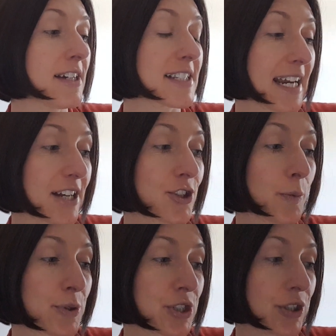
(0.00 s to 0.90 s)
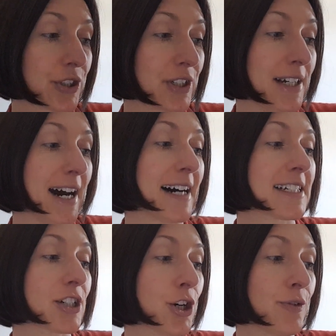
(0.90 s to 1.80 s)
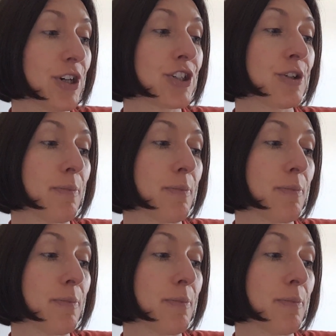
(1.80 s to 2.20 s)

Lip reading: to get jobs done and encouraged